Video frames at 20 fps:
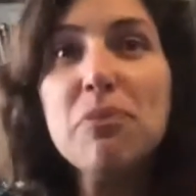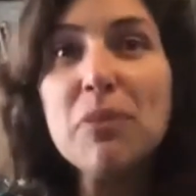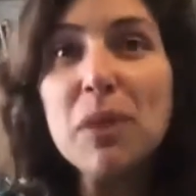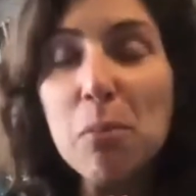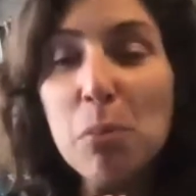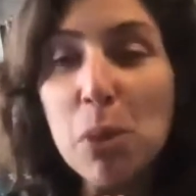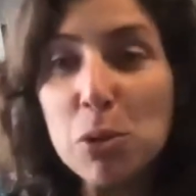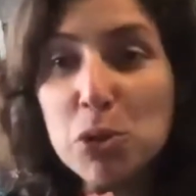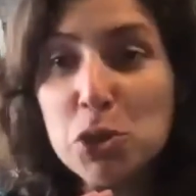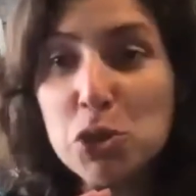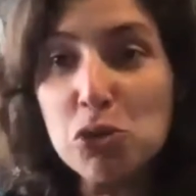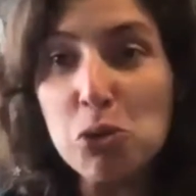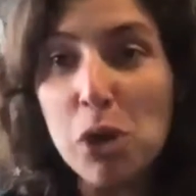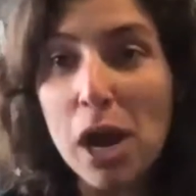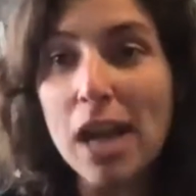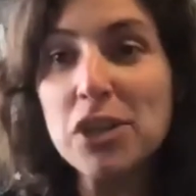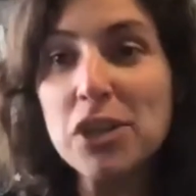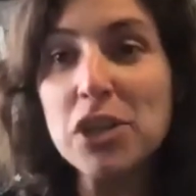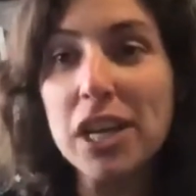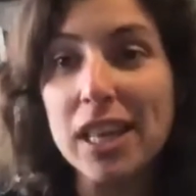most
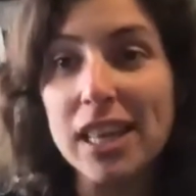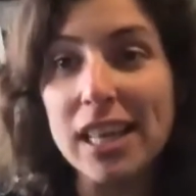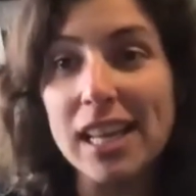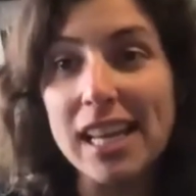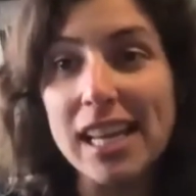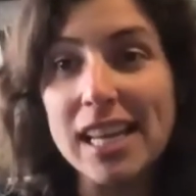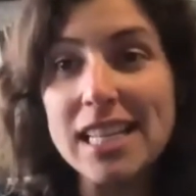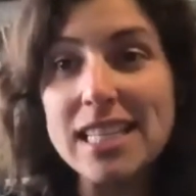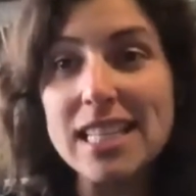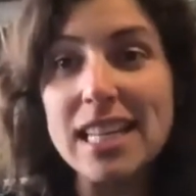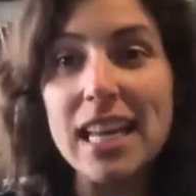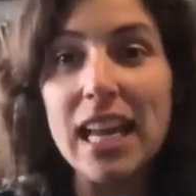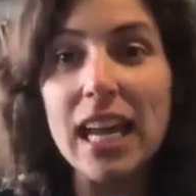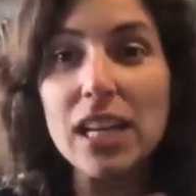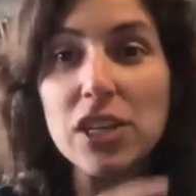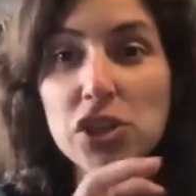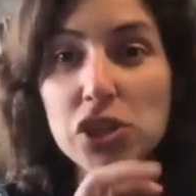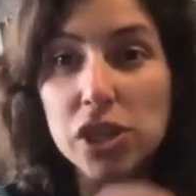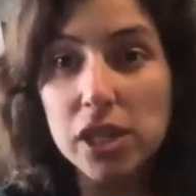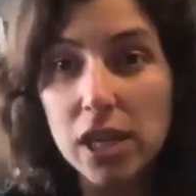tragic things.
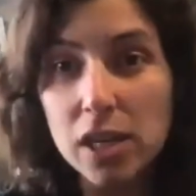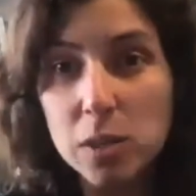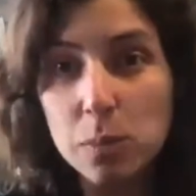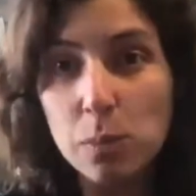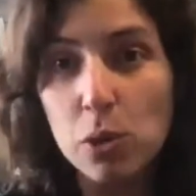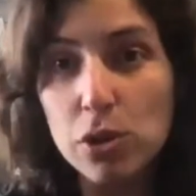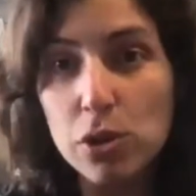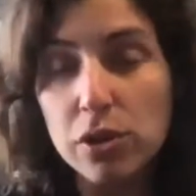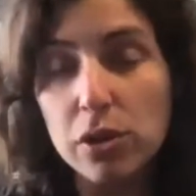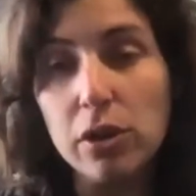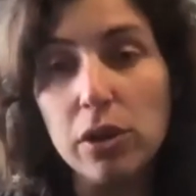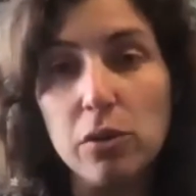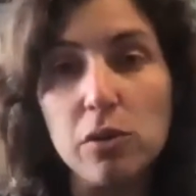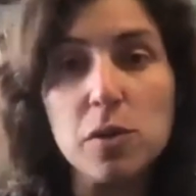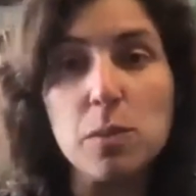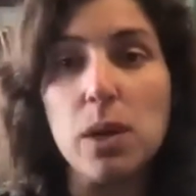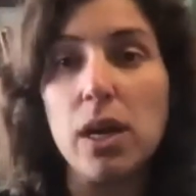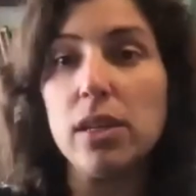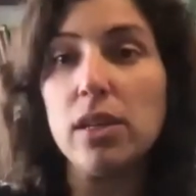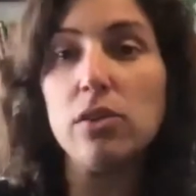And she has personally
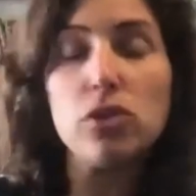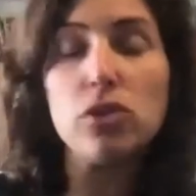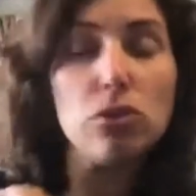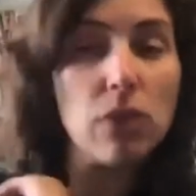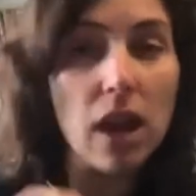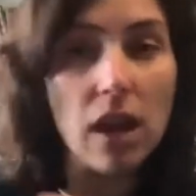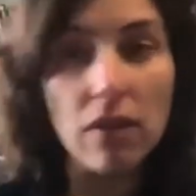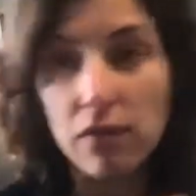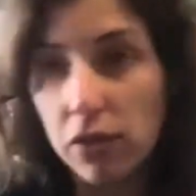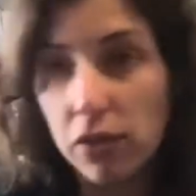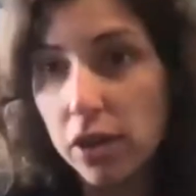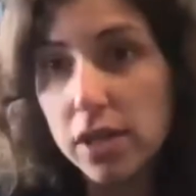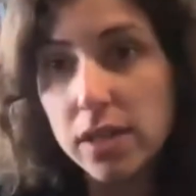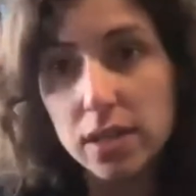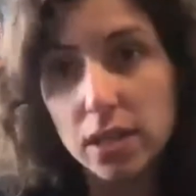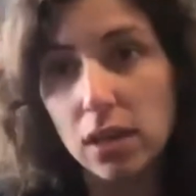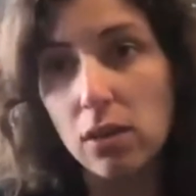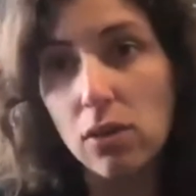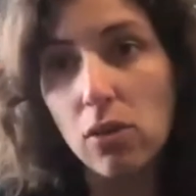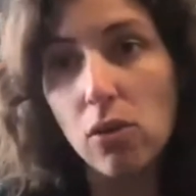responded to every
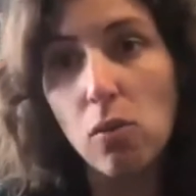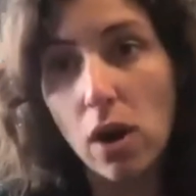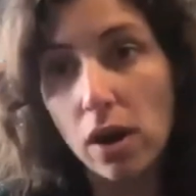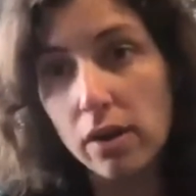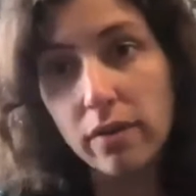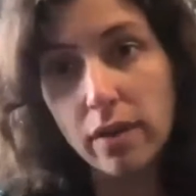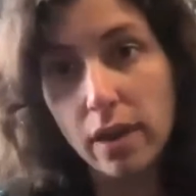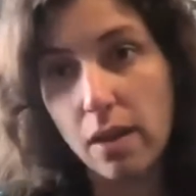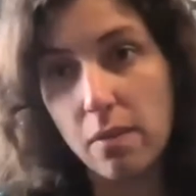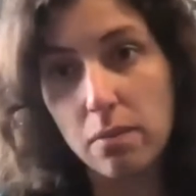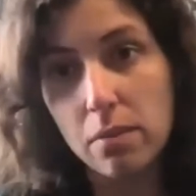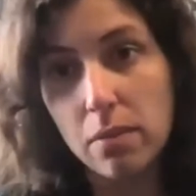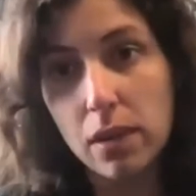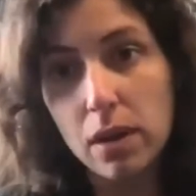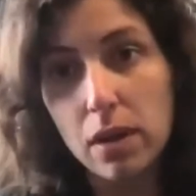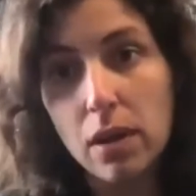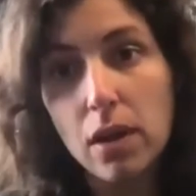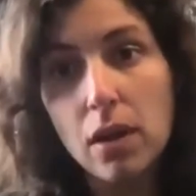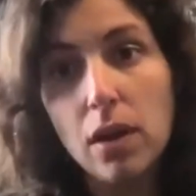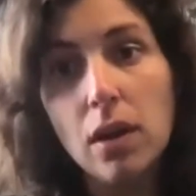single one of them.
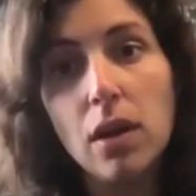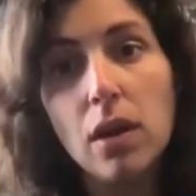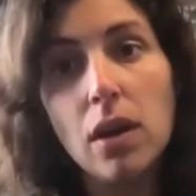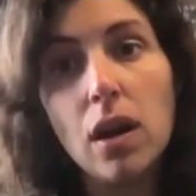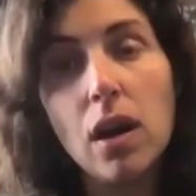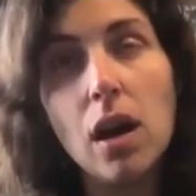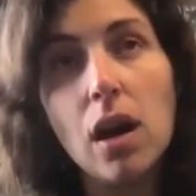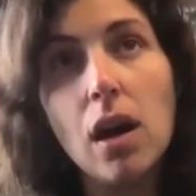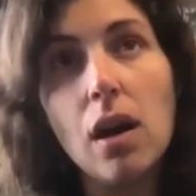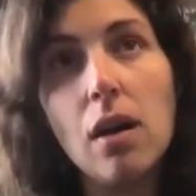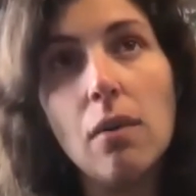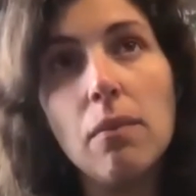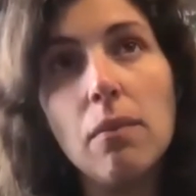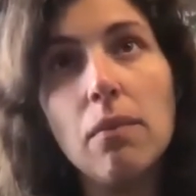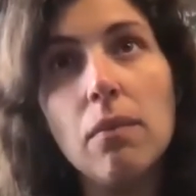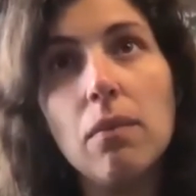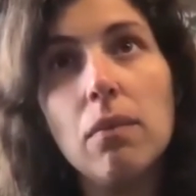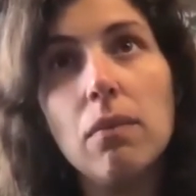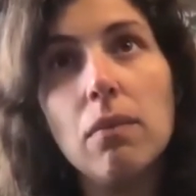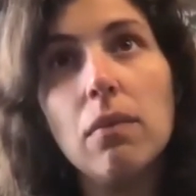
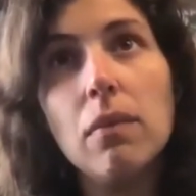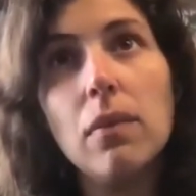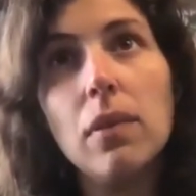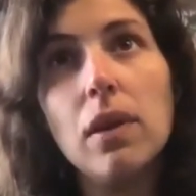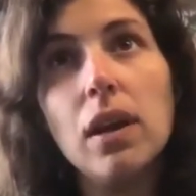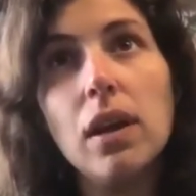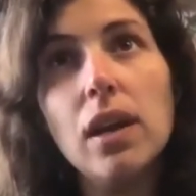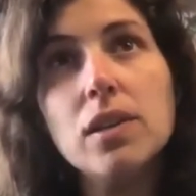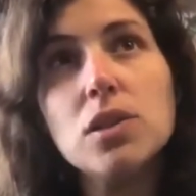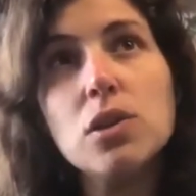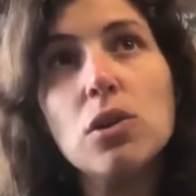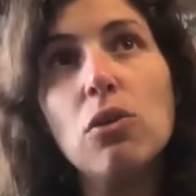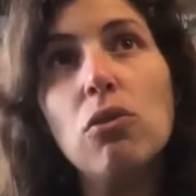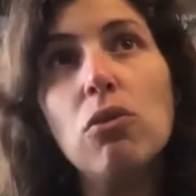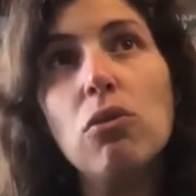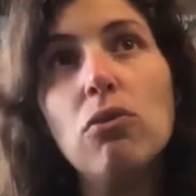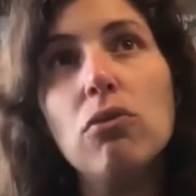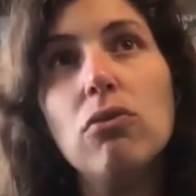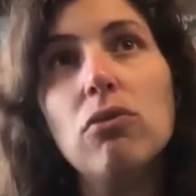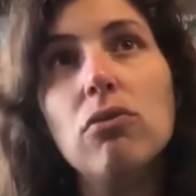Um, and
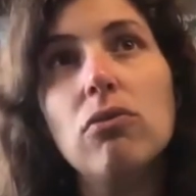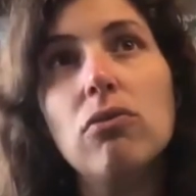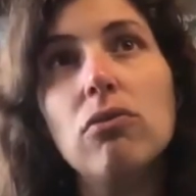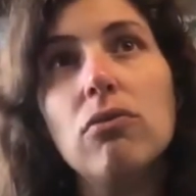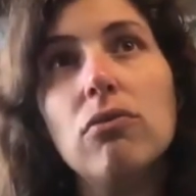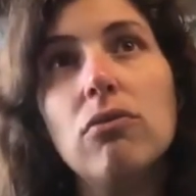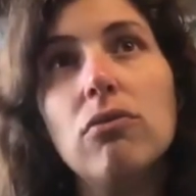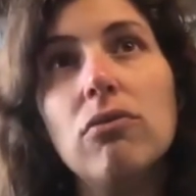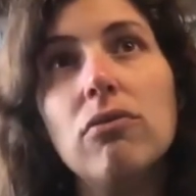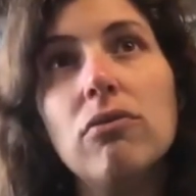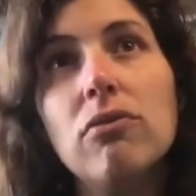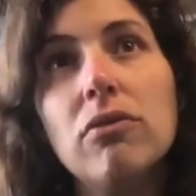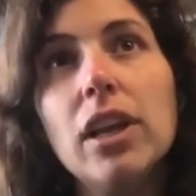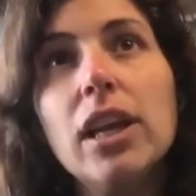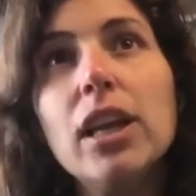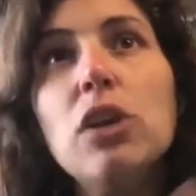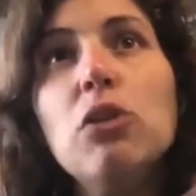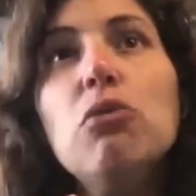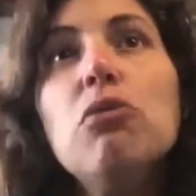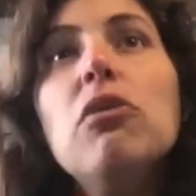so
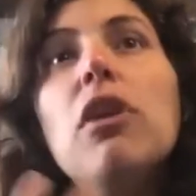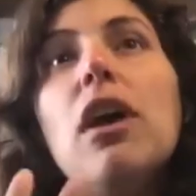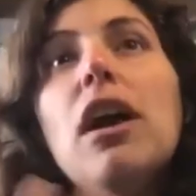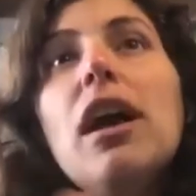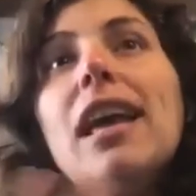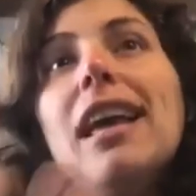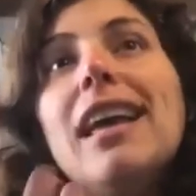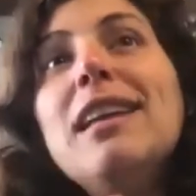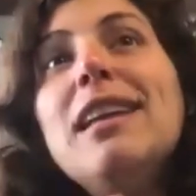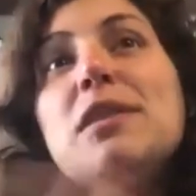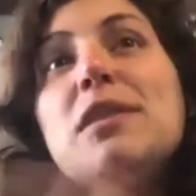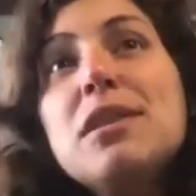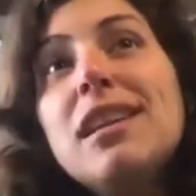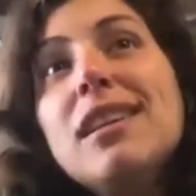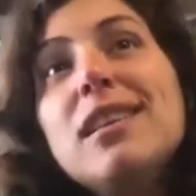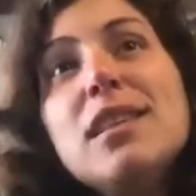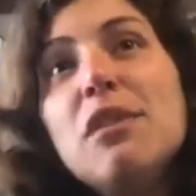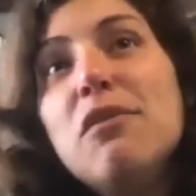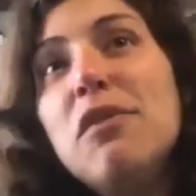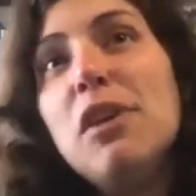like you, it's,
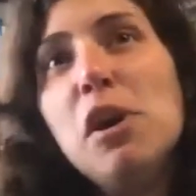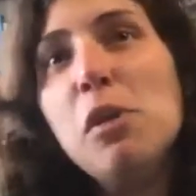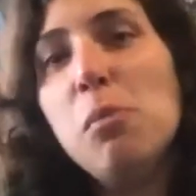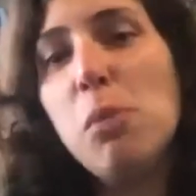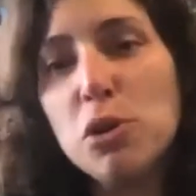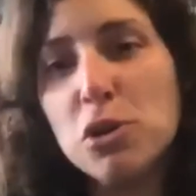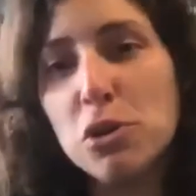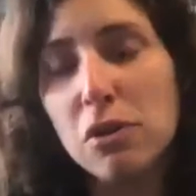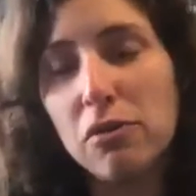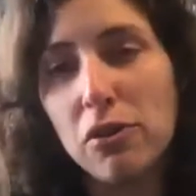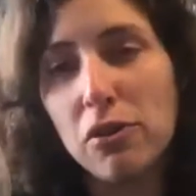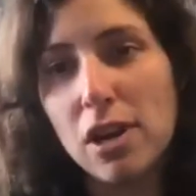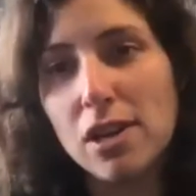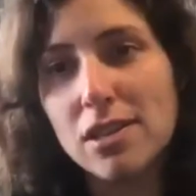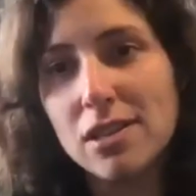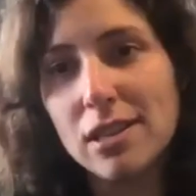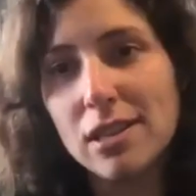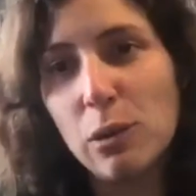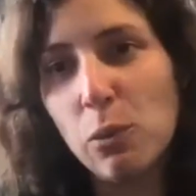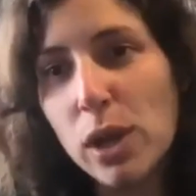it's like very emotional for us.
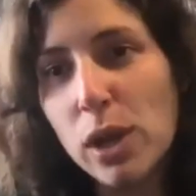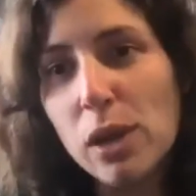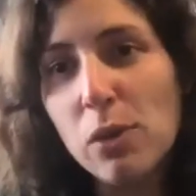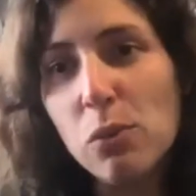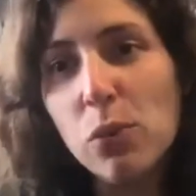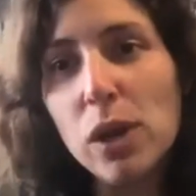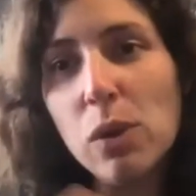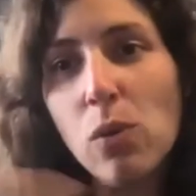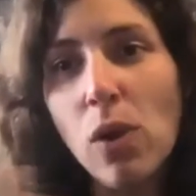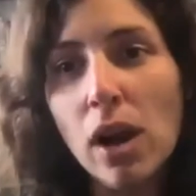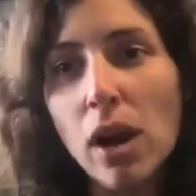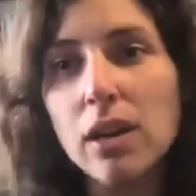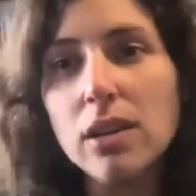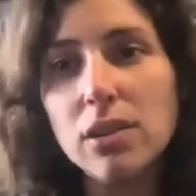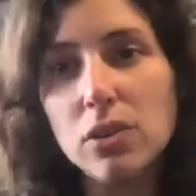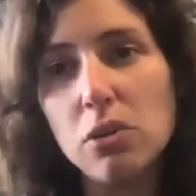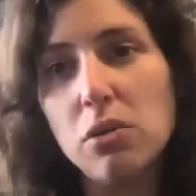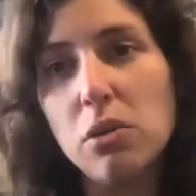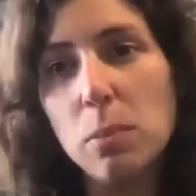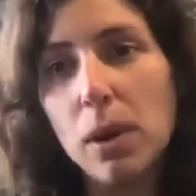Like we, we wanted to
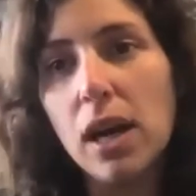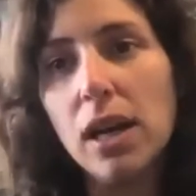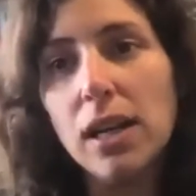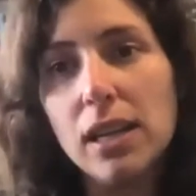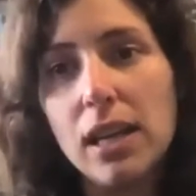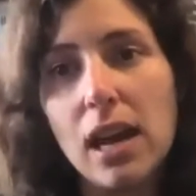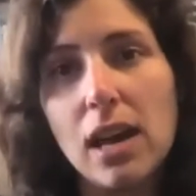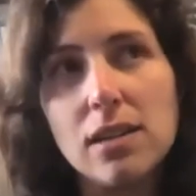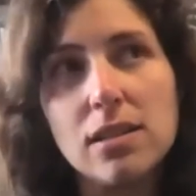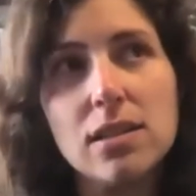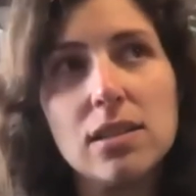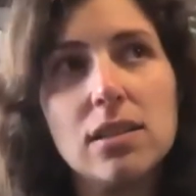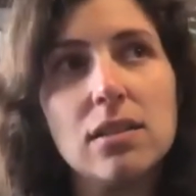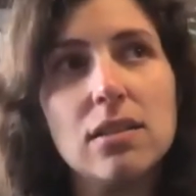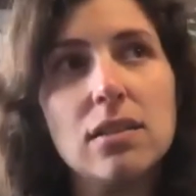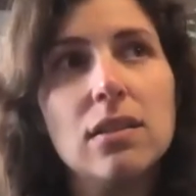do the podcast